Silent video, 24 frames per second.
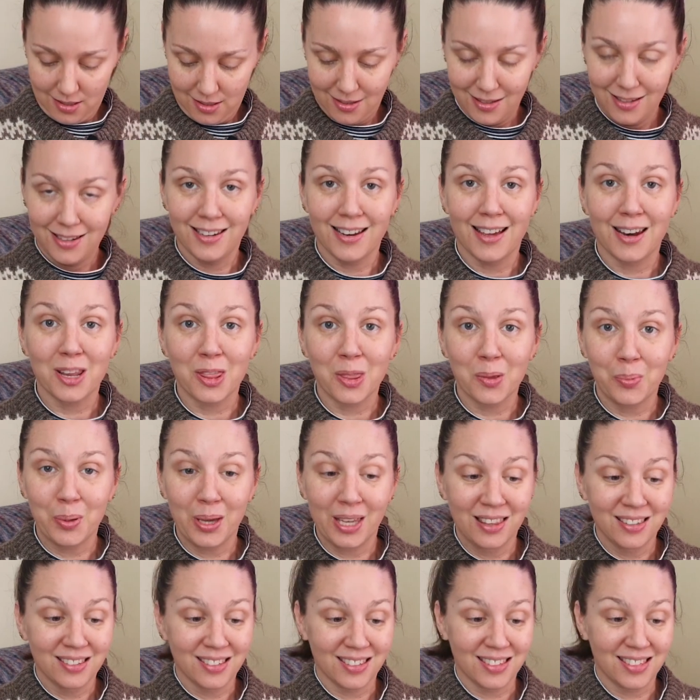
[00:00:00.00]
none of the
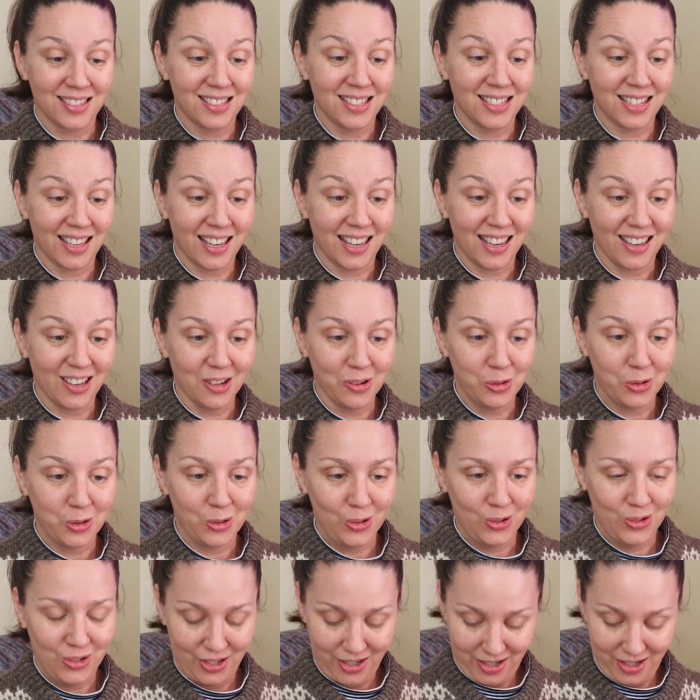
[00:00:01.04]
pins are sticking or...